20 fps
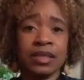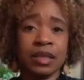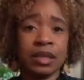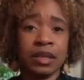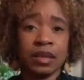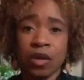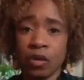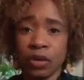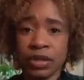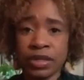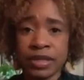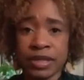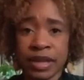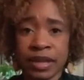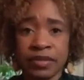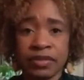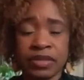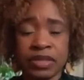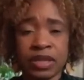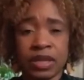to go to
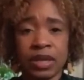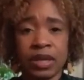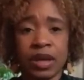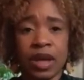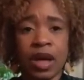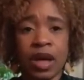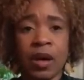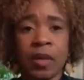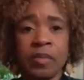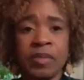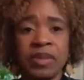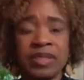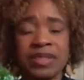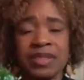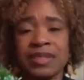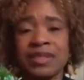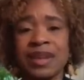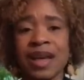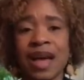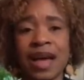safety. This
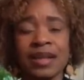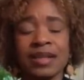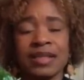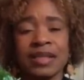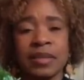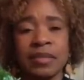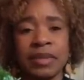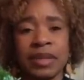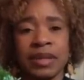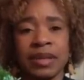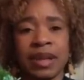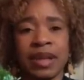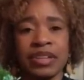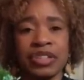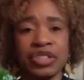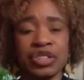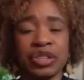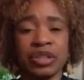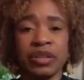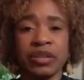is not something that
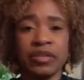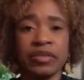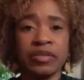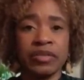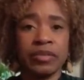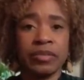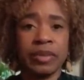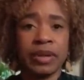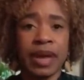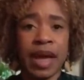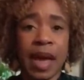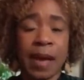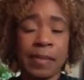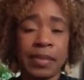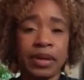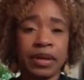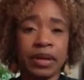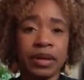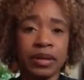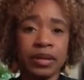should have been
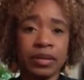happening.